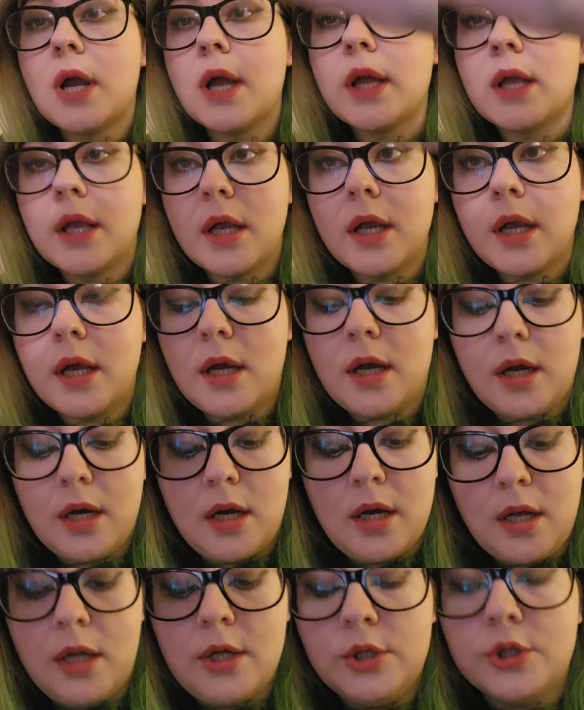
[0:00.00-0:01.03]
then right here.
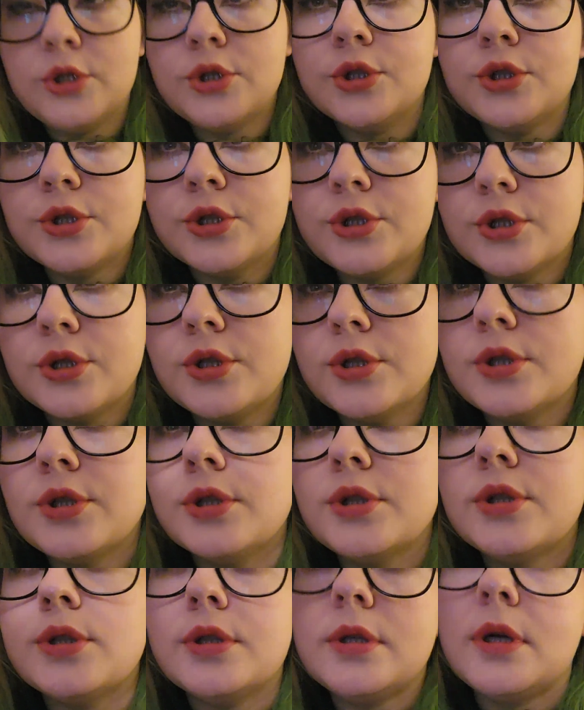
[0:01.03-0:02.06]

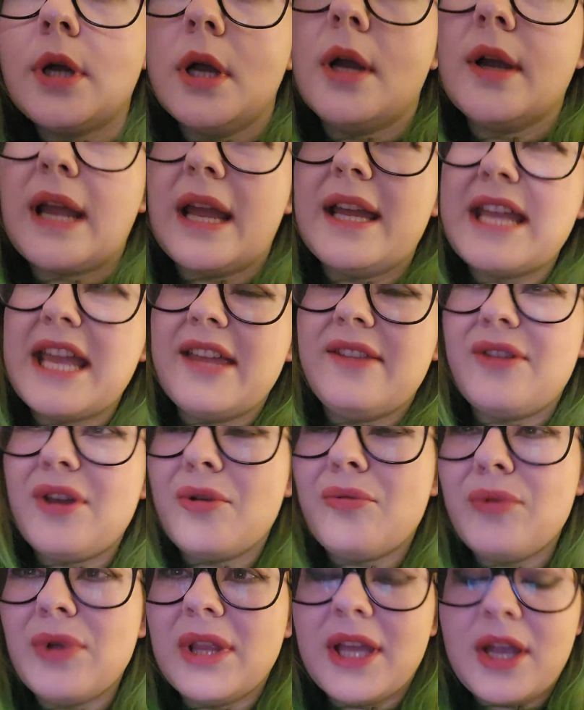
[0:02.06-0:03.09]
Okay, get
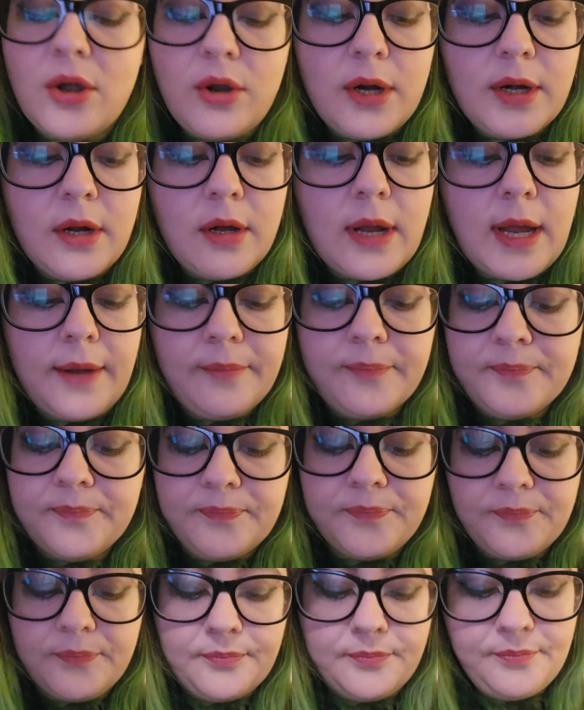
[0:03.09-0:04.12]
that really hard, okay.
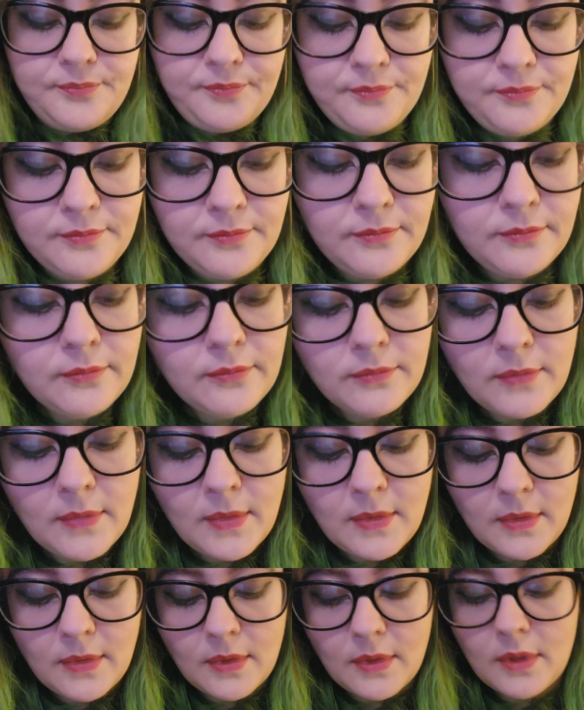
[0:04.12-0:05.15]
Mm-hmm.
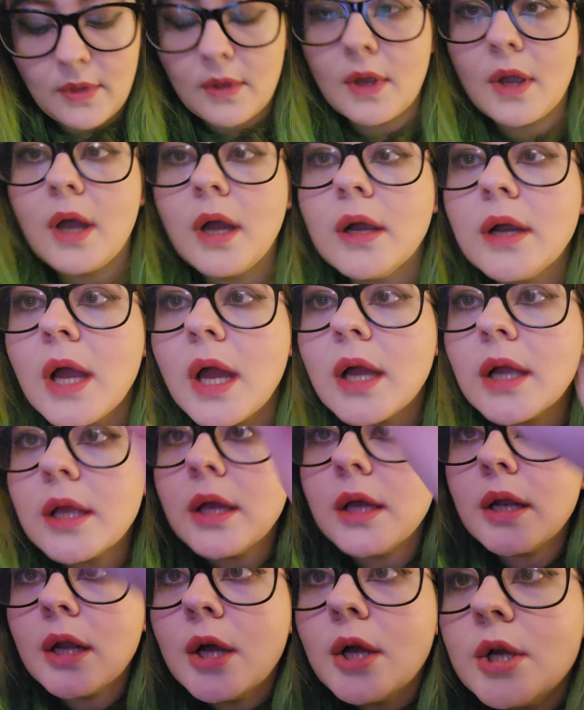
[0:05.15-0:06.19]
Alright,
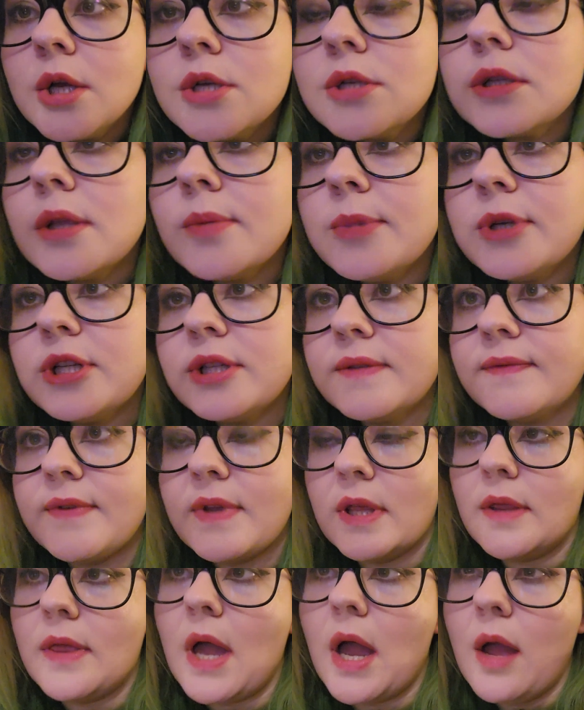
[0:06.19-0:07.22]
okay. So let me just
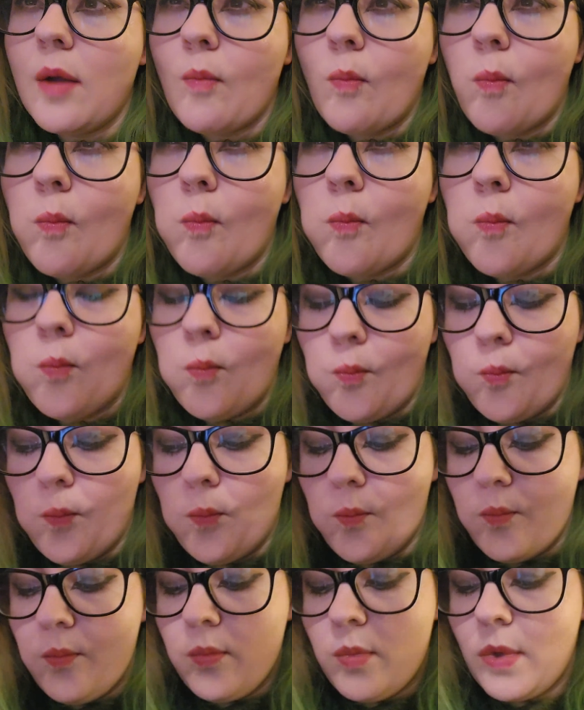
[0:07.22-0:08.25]
feel that.
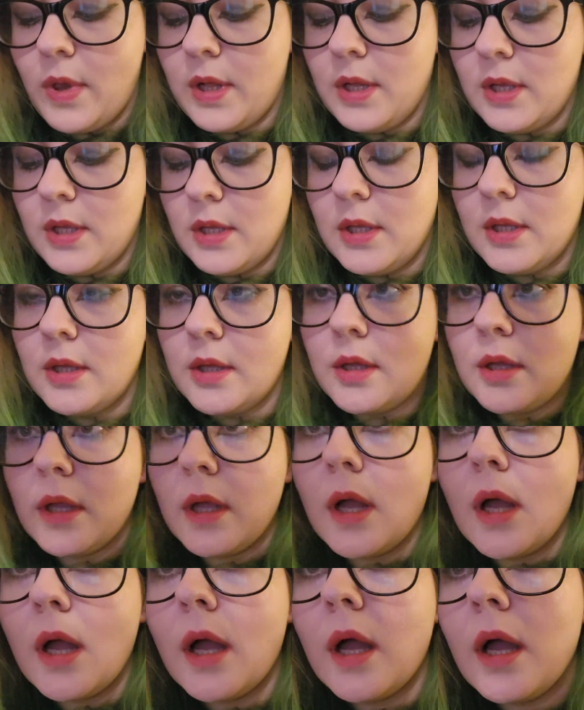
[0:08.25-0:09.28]
Mm-hmm.
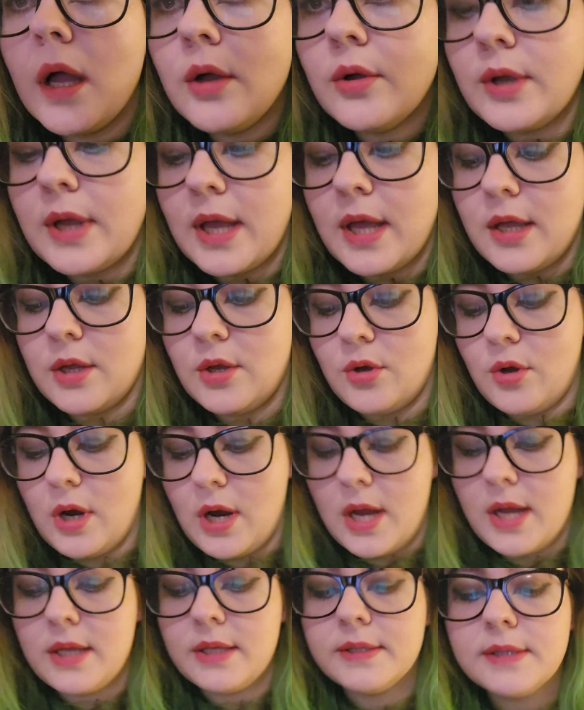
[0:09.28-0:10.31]
Okay,
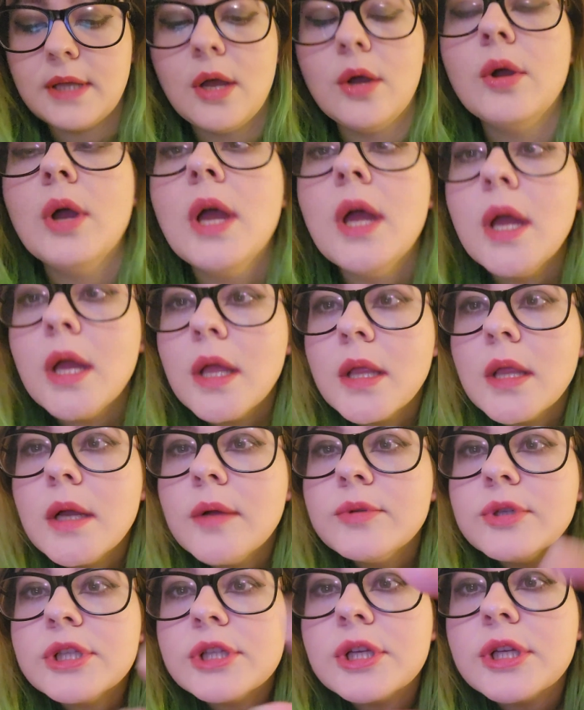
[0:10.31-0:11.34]
great. So
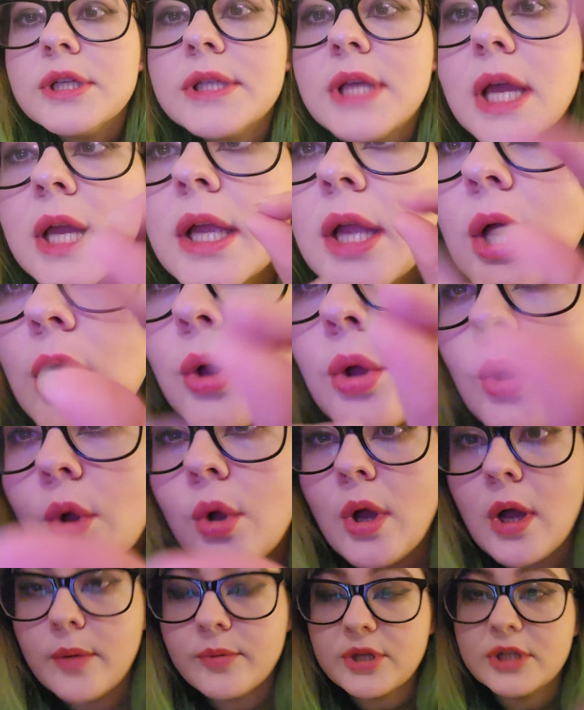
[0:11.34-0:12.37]
we're just gonna take,
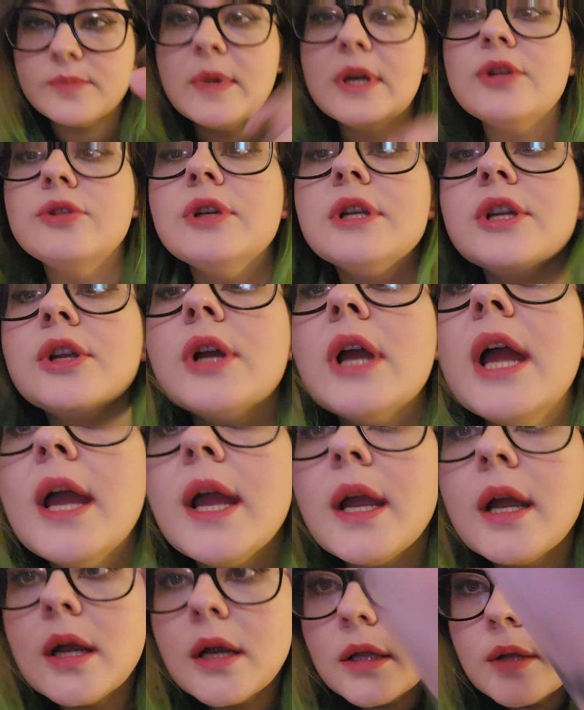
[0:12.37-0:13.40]
I'm just measuring your
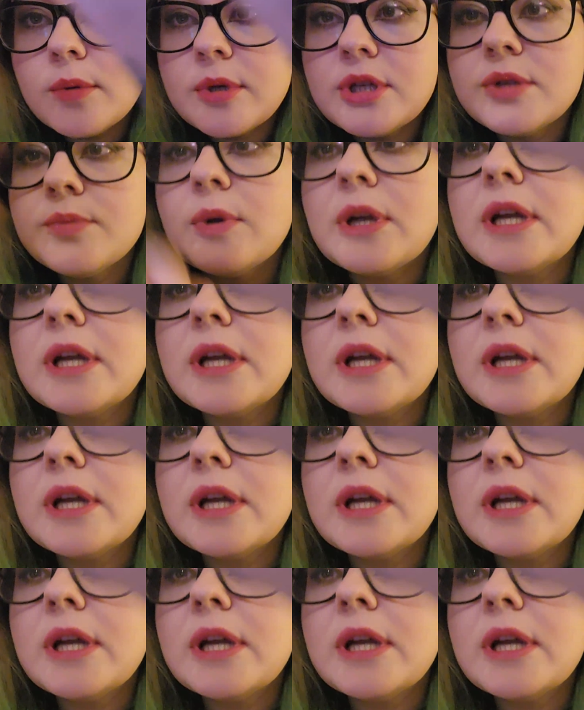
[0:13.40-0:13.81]
hair. Let me just